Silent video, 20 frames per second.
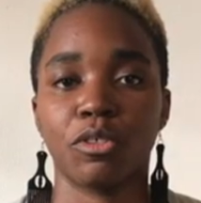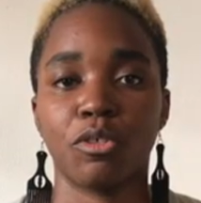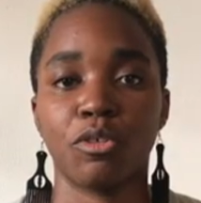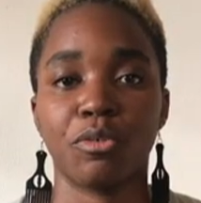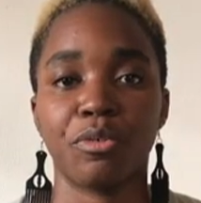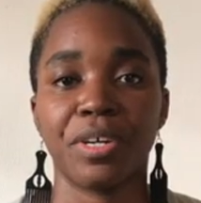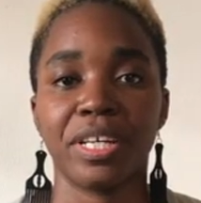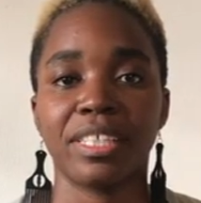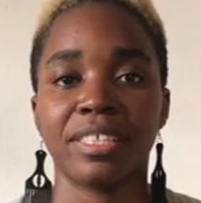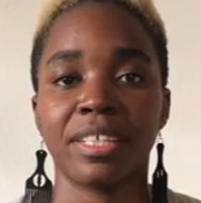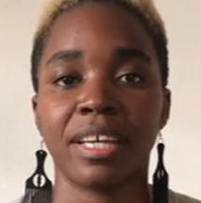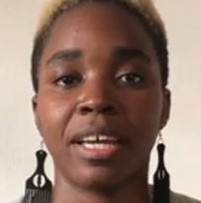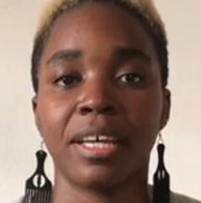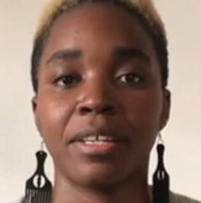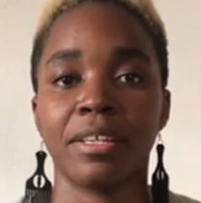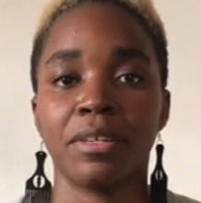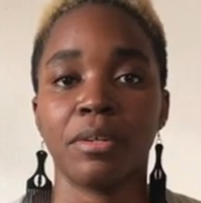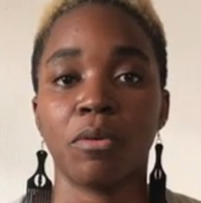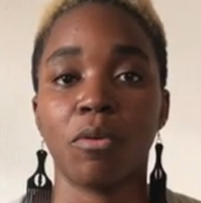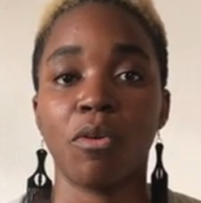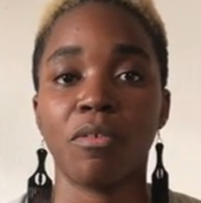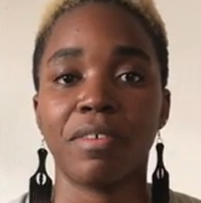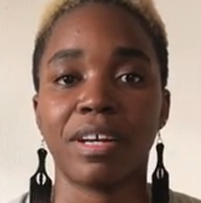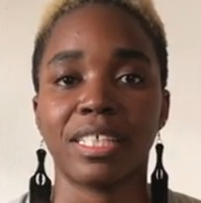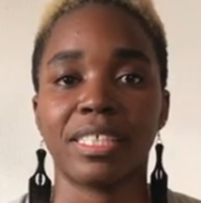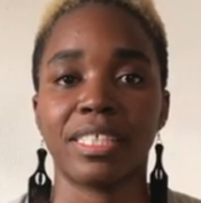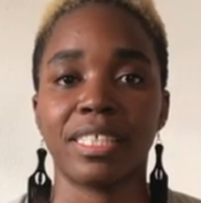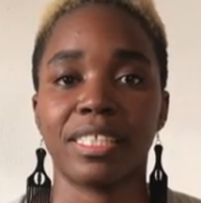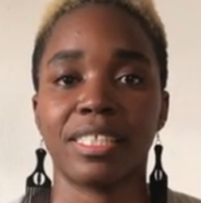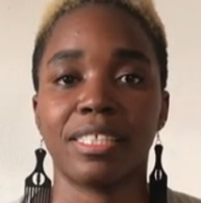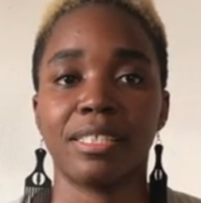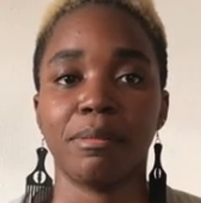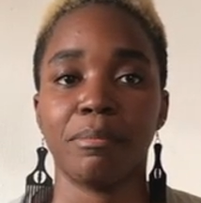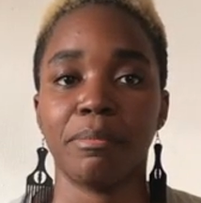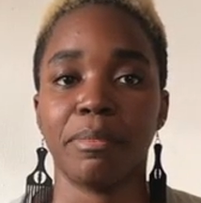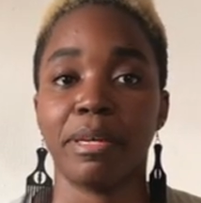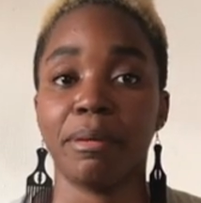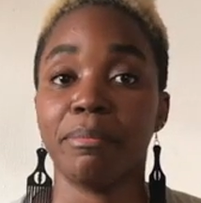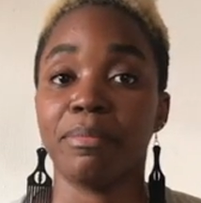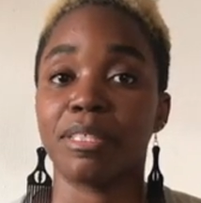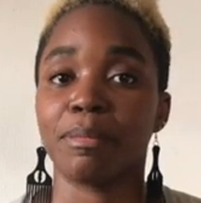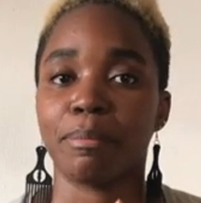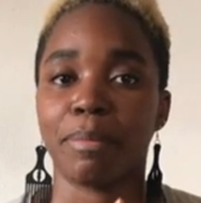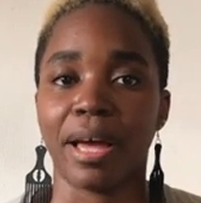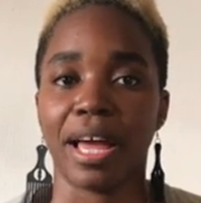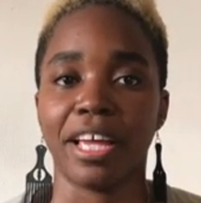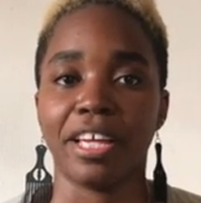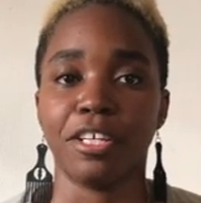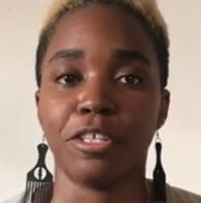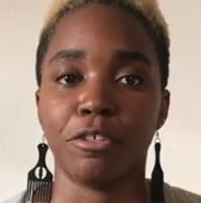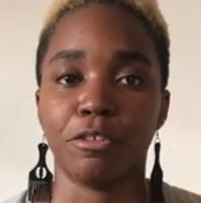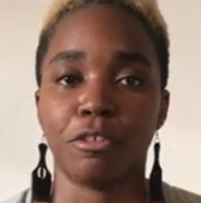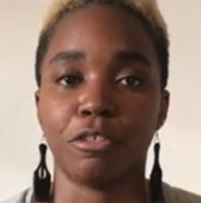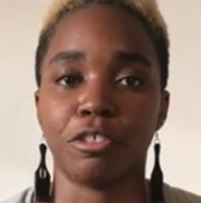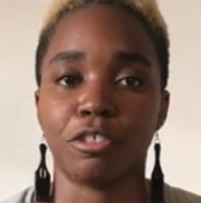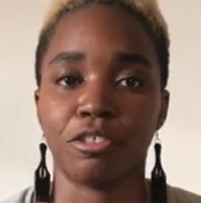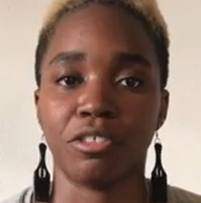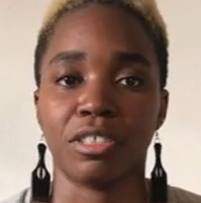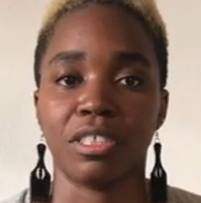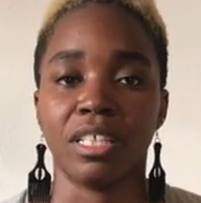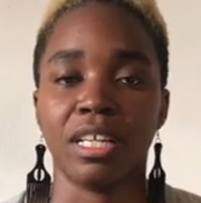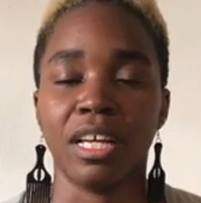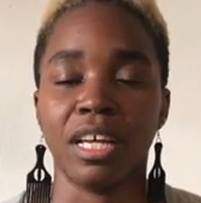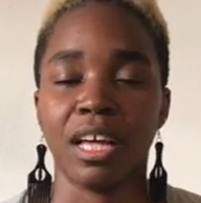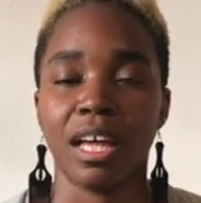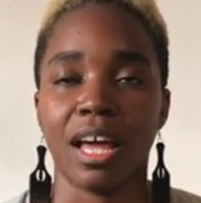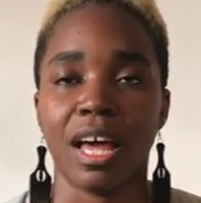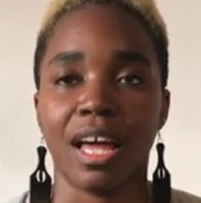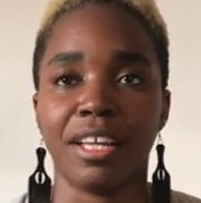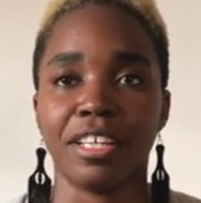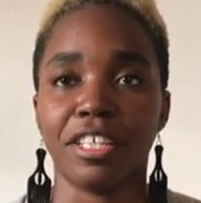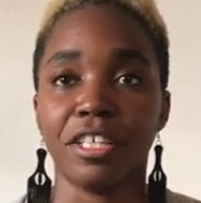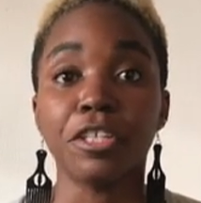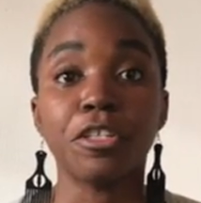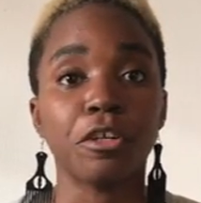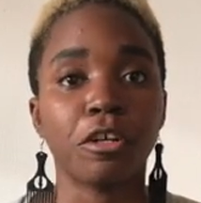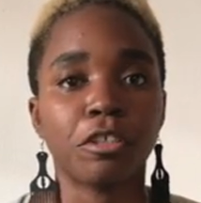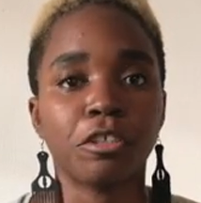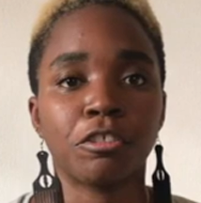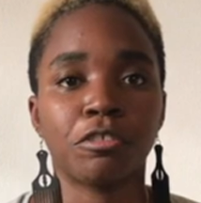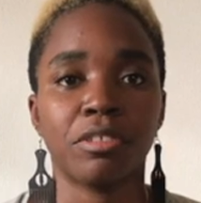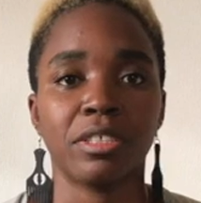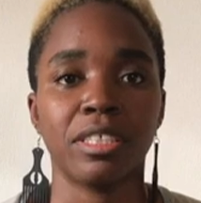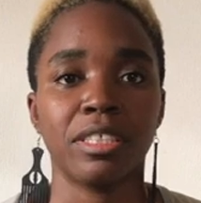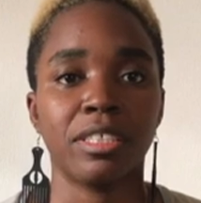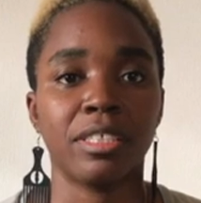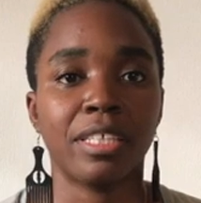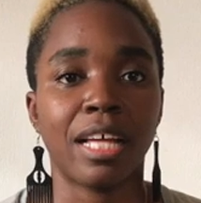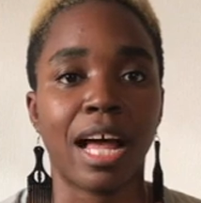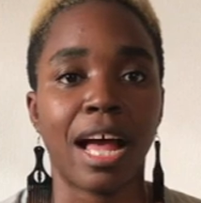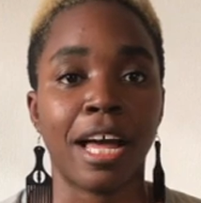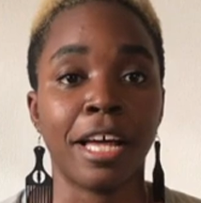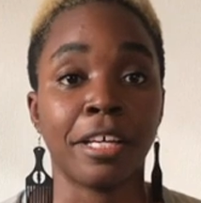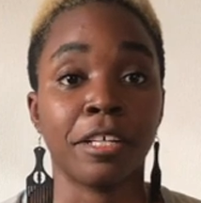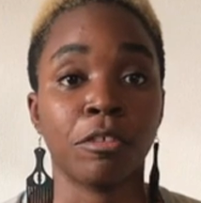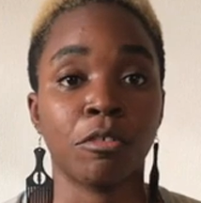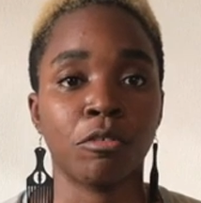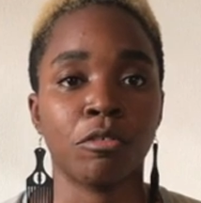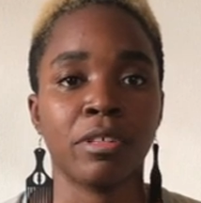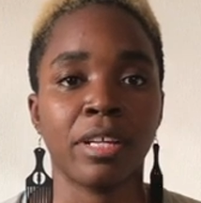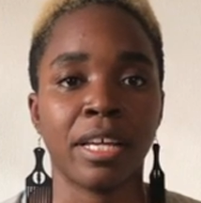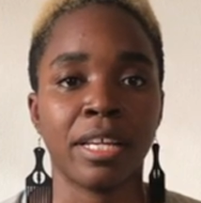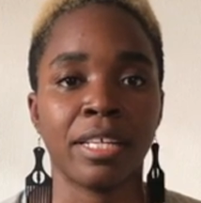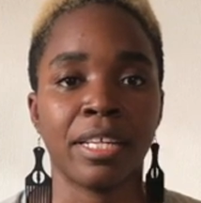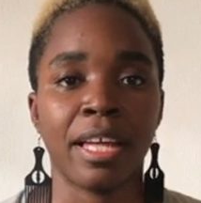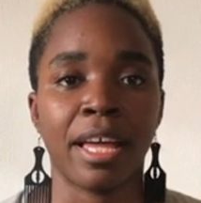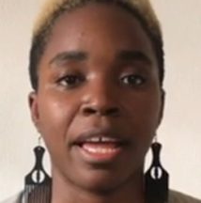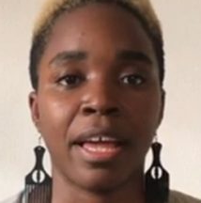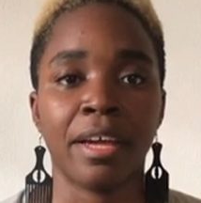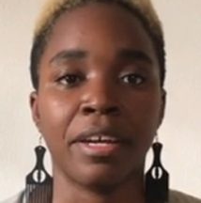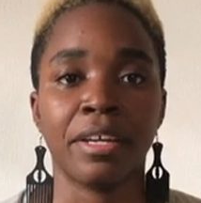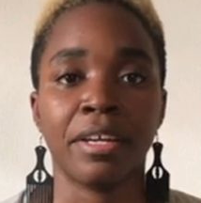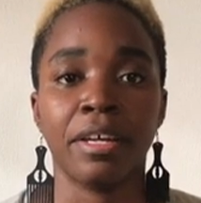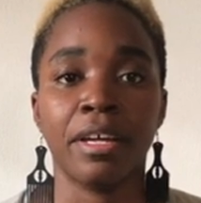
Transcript: curated over 60 memes per industry, and the industries that are included there